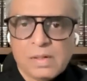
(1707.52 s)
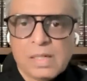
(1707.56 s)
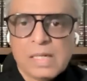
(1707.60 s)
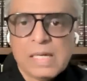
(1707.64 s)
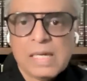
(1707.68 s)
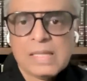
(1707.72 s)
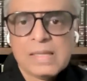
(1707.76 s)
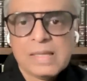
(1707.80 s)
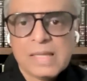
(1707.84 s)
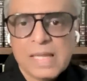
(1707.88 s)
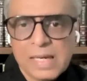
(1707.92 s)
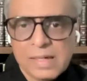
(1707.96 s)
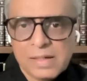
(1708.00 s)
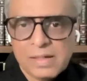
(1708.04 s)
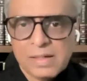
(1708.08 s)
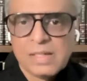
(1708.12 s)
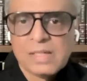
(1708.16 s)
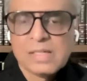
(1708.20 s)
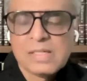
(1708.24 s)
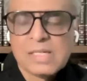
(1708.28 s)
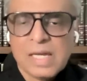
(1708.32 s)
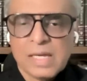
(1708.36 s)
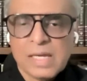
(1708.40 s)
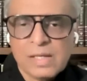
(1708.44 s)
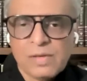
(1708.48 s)
And that
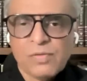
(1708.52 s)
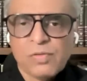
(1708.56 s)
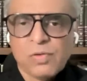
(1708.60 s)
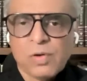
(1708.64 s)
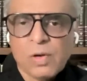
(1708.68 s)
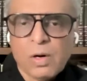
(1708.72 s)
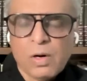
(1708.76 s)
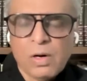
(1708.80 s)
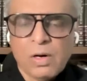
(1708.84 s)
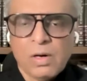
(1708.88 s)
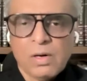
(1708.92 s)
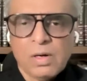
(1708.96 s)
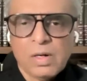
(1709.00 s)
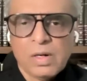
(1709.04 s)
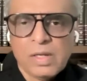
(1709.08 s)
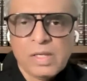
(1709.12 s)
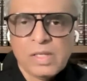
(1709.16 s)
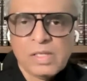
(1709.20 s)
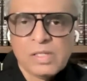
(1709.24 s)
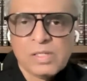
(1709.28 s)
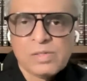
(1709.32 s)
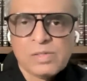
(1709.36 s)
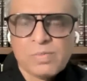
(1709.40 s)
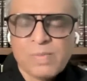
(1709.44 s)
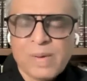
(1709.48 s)
design flaw
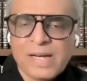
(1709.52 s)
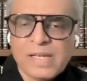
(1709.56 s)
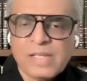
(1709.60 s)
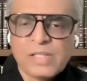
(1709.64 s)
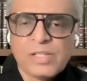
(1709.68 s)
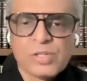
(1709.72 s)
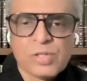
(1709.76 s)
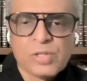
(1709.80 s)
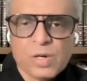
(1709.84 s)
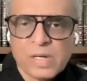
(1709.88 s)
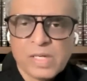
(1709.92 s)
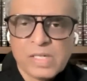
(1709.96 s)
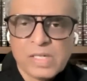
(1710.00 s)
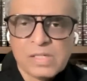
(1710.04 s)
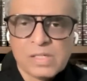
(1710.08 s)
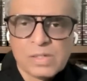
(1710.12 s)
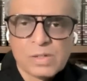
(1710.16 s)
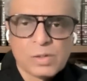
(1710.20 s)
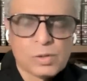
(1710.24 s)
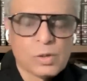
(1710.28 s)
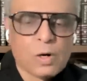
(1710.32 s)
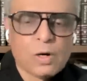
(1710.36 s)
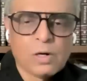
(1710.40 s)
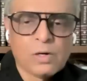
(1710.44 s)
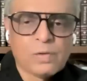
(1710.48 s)
is by choice,
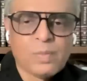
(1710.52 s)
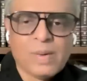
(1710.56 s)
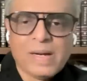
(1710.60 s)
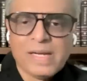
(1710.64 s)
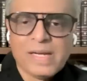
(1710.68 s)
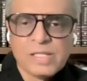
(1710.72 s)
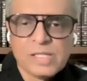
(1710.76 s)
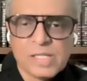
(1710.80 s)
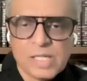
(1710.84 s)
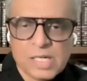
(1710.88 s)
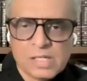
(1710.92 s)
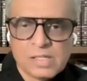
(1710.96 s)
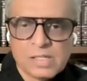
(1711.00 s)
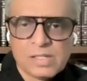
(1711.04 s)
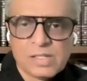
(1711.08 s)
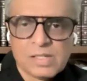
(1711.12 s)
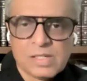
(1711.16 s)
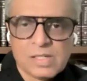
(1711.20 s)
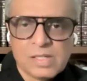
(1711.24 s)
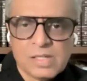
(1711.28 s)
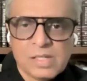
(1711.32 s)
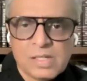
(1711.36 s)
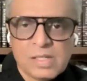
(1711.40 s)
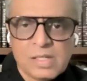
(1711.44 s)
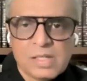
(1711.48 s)
not by
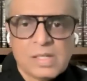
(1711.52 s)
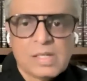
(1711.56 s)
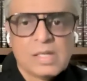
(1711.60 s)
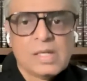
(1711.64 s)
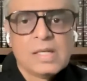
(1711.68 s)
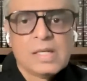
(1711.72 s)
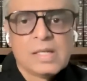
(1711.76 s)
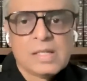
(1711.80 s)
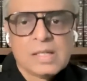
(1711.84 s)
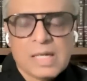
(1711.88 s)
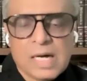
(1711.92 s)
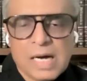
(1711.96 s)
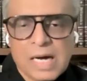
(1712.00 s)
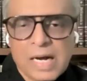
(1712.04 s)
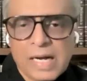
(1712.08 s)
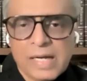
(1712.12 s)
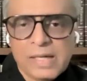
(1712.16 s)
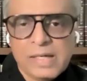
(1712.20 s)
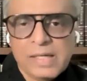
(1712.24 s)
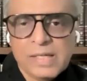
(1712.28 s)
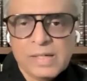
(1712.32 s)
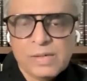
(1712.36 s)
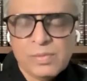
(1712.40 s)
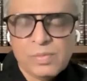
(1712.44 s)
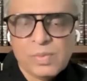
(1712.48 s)
chance. The
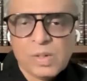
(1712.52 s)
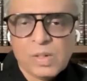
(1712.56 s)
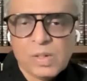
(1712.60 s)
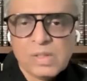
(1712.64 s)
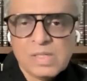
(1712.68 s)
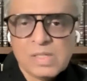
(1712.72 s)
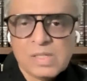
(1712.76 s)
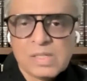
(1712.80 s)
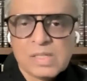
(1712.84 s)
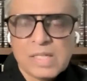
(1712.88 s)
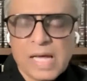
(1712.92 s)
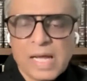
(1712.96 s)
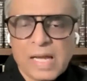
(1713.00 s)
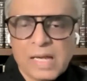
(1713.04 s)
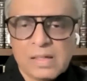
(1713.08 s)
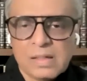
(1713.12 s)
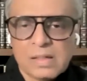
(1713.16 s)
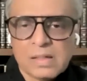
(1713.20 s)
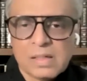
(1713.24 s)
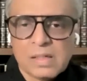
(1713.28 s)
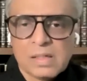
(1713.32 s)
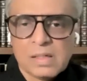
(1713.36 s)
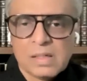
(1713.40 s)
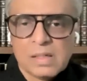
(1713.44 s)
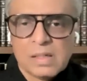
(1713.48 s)
idea was that
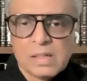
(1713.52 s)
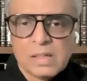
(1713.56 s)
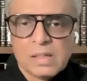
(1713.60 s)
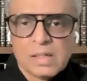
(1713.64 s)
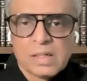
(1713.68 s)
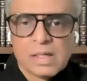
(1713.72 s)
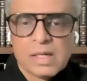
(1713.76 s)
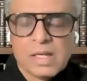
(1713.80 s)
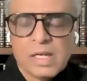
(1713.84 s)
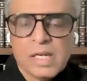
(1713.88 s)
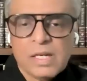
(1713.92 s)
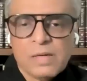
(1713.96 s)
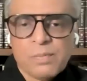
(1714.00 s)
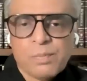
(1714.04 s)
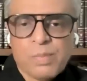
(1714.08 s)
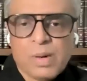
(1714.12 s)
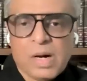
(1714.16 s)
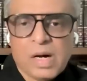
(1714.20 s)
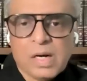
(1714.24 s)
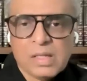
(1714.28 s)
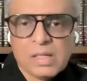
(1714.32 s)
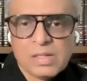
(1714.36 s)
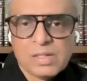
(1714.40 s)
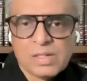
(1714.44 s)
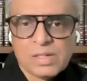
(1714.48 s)
great
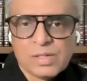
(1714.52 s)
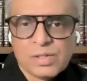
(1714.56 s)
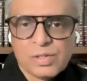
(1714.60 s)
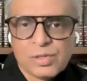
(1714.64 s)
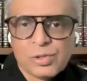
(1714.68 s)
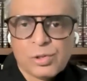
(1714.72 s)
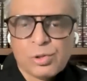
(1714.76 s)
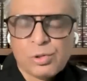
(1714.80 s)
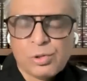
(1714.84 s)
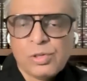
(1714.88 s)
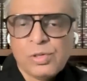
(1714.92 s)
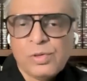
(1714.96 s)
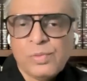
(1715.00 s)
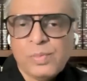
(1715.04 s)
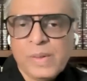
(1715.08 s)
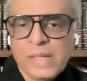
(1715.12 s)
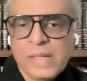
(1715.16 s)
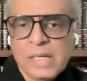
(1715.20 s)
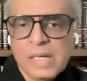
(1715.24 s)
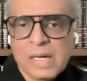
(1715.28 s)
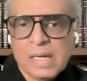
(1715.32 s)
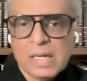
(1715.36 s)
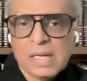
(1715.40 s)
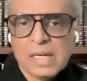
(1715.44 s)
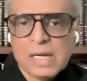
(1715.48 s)
powers shouldn't
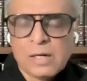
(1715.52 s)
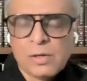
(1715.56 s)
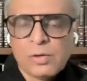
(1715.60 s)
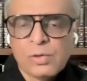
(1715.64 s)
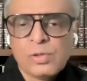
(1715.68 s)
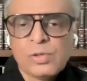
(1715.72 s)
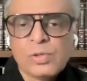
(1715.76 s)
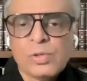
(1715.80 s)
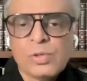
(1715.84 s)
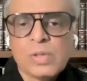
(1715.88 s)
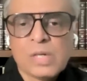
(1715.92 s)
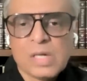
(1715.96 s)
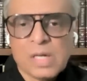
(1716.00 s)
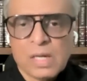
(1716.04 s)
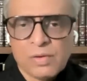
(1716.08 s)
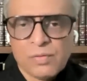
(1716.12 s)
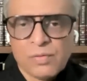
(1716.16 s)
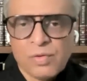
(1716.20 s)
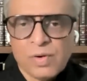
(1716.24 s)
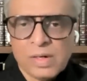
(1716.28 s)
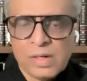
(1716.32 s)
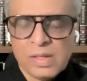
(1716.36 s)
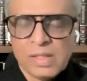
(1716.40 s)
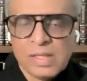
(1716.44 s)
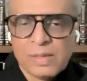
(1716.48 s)
be allowed to
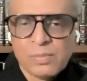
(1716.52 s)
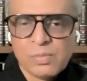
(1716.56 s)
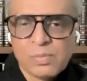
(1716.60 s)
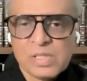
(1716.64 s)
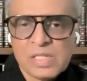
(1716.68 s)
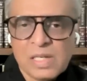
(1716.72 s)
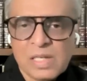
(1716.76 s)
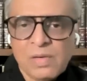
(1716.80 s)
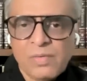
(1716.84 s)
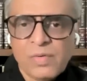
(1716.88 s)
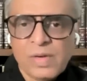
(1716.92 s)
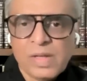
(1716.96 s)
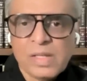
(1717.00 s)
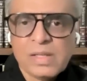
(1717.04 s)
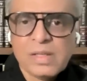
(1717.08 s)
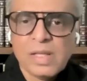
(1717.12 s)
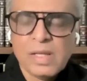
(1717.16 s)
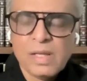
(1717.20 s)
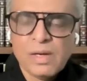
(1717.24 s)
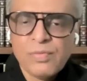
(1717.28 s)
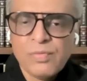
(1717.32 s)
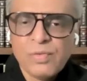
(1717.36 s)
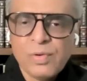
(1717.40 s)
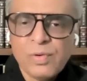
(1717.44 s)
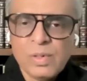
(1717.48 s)
confront themselves, and
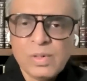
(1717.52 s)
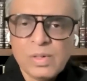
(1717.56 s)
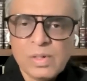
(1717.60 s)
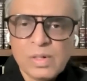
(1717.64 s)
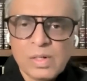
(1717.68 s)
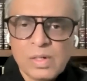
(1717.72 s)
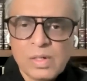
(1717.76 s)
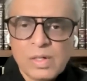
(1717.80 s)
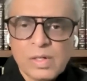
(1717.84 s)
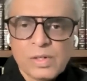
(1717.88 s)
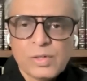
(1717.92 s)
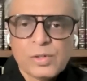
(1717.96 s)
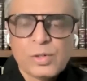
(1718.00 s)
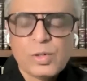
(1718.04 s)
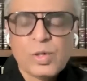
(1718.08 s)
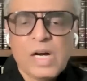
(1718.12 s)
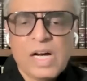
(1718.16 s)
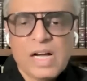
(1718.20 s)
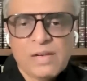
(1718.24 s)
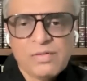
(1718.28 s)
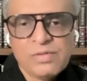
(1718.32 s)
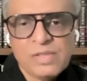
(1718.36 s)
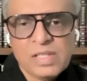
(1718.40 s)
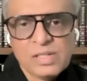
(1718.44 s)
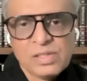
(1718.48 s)
therefore you
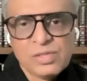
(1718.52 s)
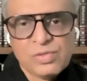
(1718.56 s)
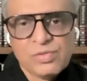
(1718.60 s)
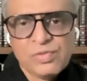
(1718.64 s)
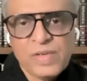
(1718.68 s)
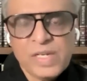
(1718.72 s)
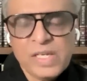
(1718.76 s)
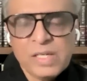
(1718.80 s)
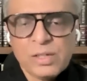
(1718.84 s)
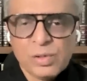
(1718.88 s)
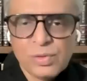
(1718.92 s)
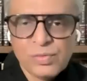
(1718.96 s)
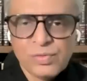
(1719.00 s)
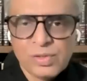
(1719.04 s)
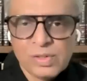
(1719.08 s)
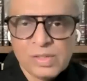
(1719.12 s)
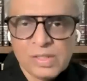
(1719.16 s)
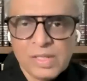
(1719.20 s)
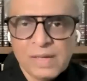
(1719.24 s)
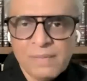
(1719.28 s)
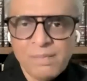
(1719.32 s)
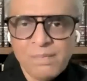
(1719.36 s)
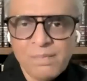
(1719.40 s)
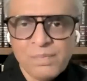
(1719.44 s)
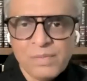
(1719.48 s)
have this veto for
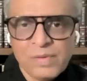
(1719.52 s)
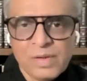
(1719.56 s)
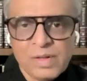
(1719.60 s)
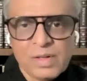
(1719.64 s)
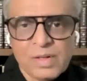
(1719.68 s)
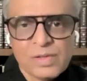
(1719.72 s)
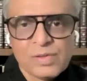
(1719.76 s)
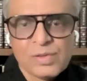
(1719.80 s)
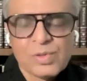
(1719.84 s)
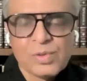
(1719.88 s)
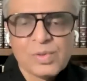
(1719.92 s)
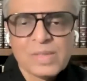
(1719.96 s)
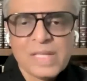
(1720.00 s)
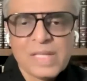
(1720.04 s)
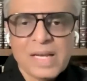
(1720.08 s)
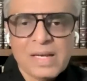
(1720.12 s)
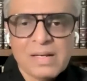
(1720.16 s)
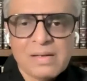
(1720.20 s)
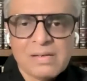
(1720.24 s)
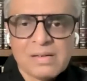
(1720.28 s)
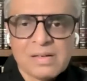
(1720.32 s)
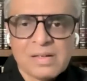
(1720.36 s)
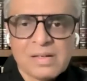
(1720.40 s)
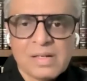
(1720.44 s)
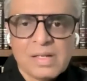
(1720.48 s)
them so
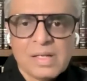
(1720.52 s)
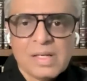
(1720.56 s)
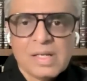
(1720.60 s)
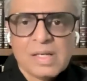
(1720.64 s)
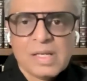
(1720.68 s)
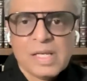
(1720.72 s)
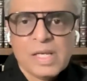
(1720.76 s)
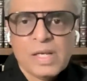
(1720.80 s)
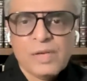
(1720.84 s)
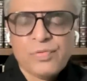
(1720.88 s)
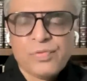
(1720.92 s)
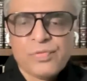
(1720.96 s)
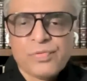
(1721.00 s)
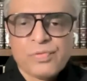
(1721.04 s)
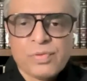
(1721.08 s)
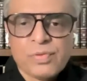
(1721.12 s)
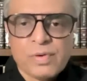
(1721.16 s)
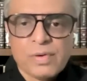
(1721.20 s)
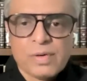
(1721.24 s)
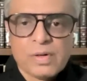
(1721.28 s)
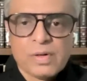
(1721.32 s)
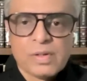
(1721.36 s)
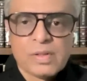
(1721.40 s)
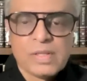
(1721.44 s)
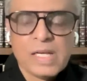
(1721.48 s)
that if
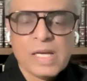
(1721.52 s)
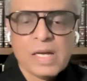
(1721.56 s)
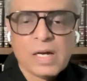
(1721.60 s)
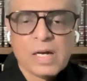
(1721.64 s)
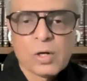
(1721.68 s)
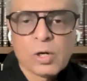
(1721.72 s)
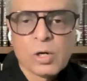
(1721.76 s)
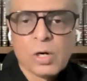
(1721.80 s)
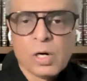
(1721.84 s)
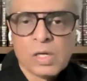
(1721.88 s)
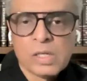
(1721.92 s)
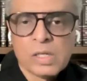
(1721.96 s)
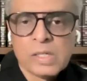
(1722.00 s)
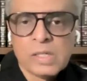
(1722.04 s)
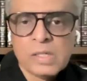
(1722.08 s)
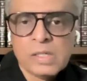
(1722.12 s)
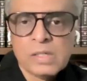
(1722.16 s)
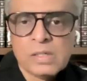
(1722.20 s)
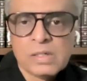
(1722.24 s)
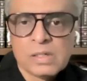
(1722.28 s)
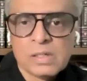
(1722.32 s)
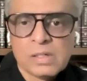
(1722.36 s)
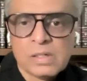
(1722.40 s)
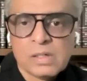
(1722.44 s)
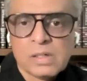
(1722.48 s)
they are cornered,